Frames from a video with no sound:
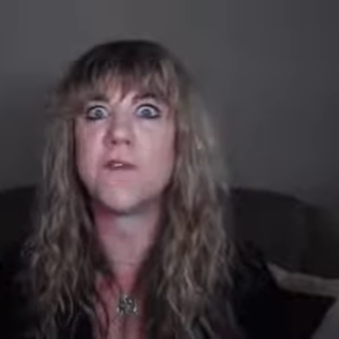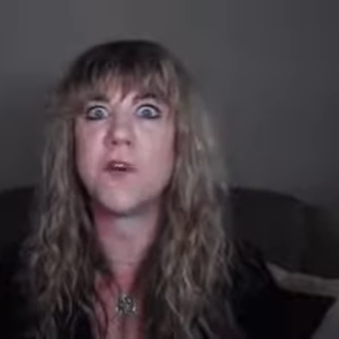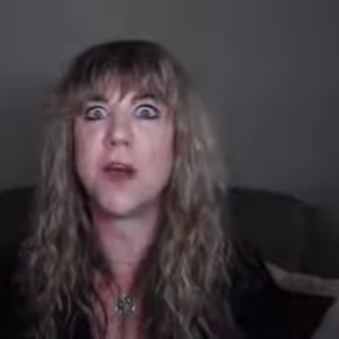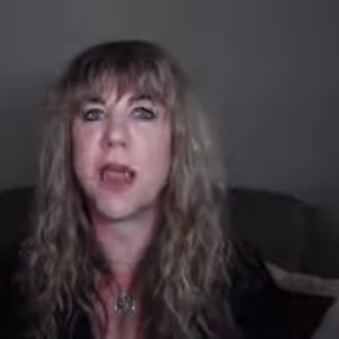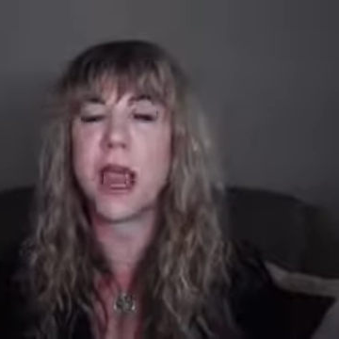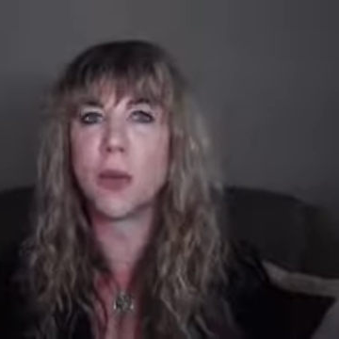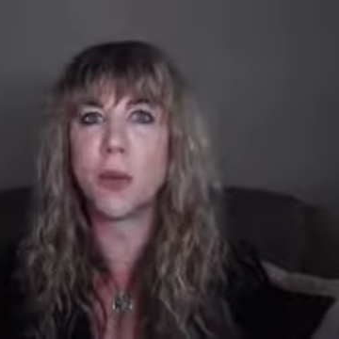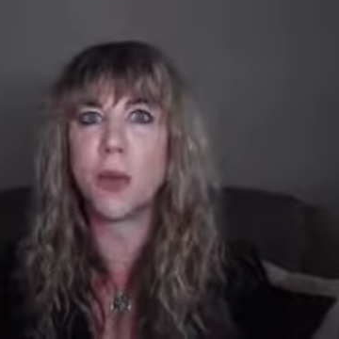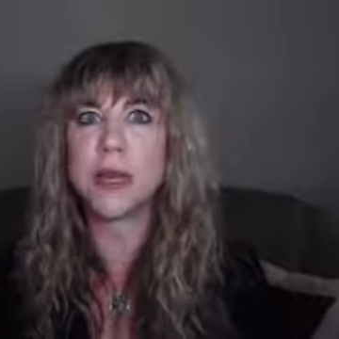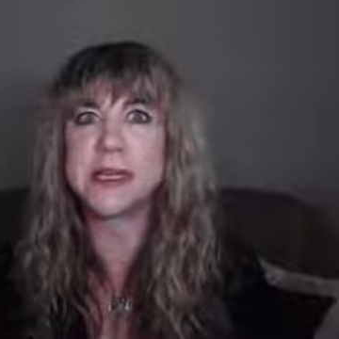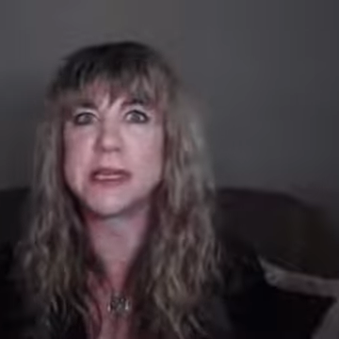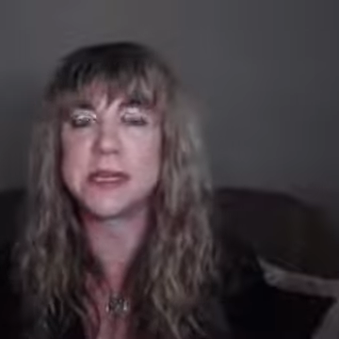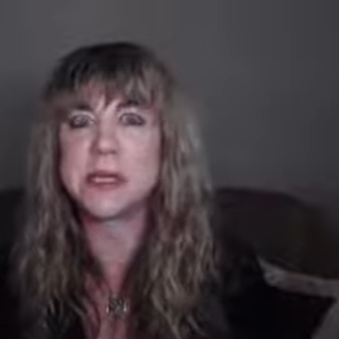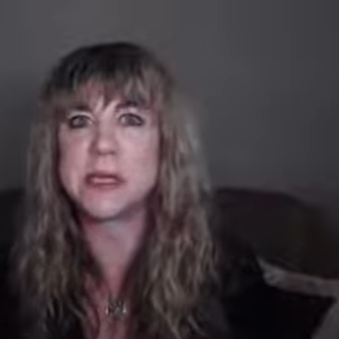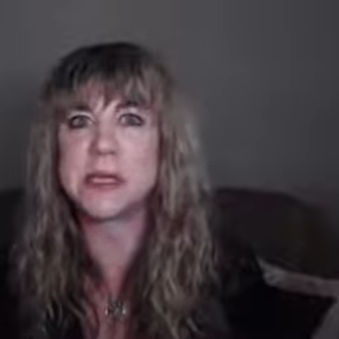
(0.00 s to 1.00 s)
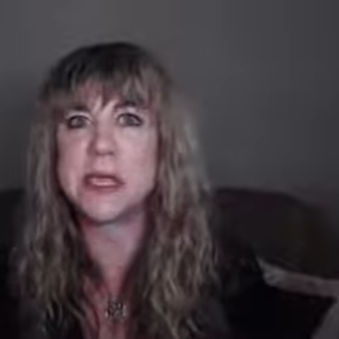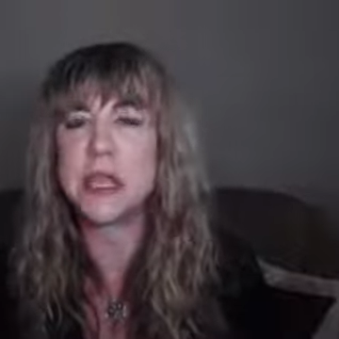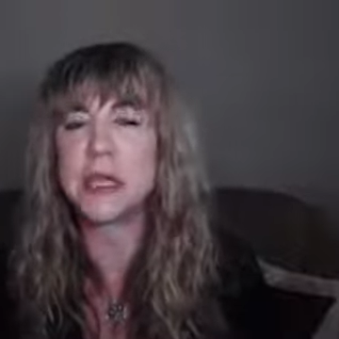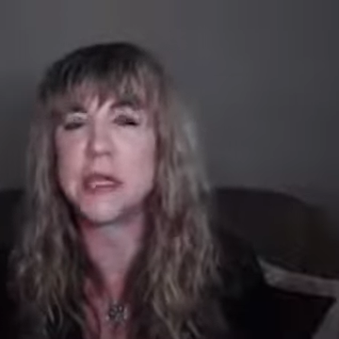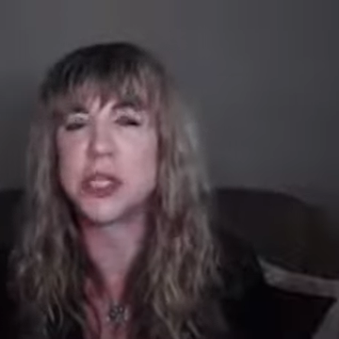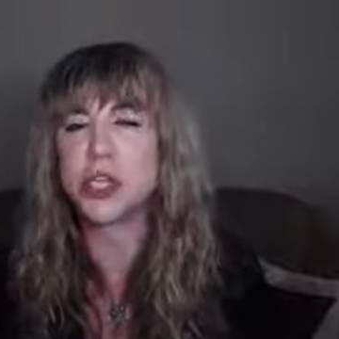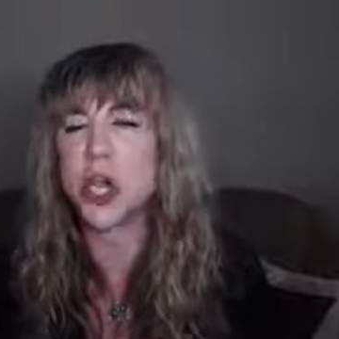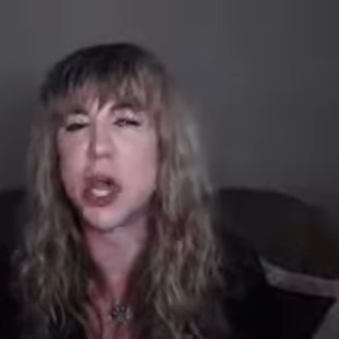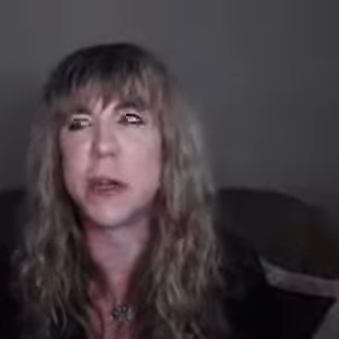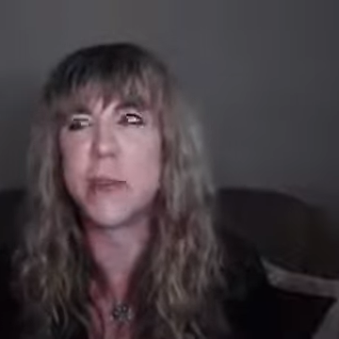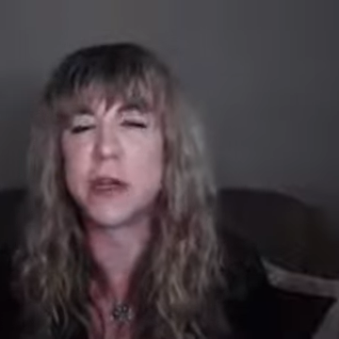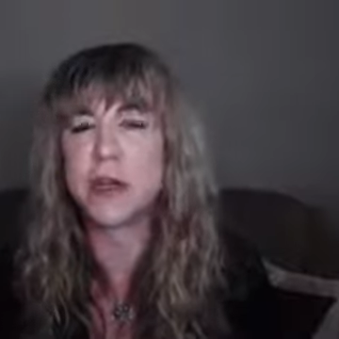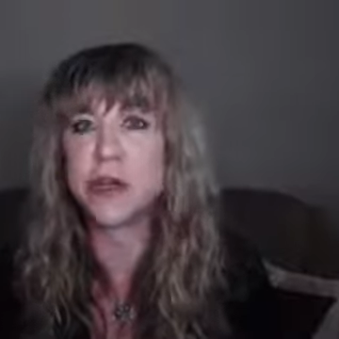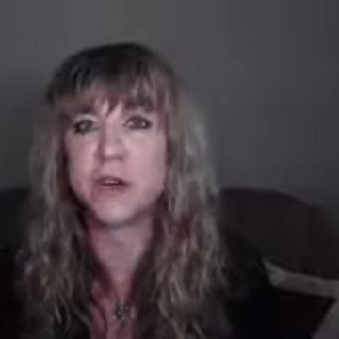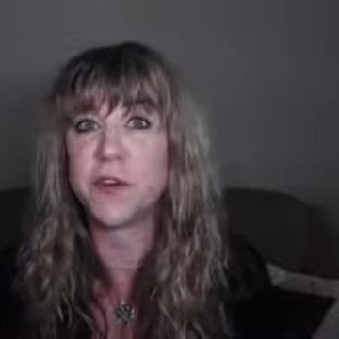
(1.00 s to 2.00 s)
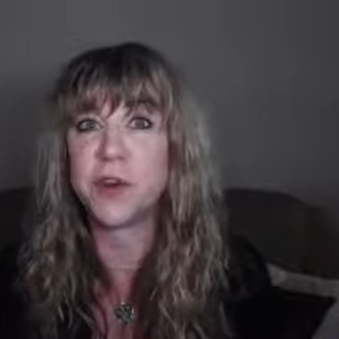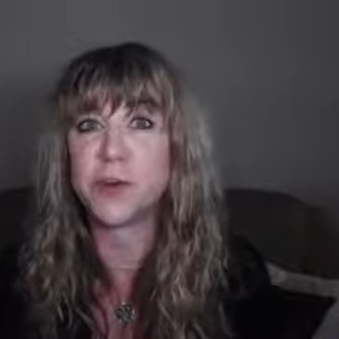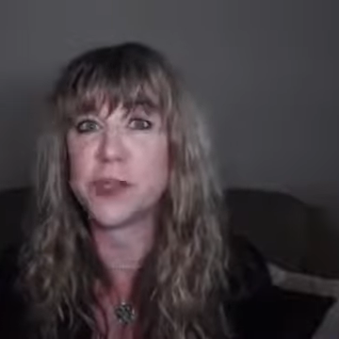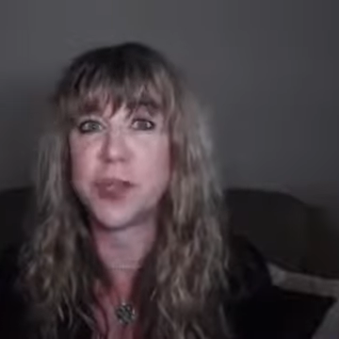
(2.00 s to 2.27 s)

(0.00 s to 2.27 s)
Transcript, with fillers: forget what he's going to say in the job interview,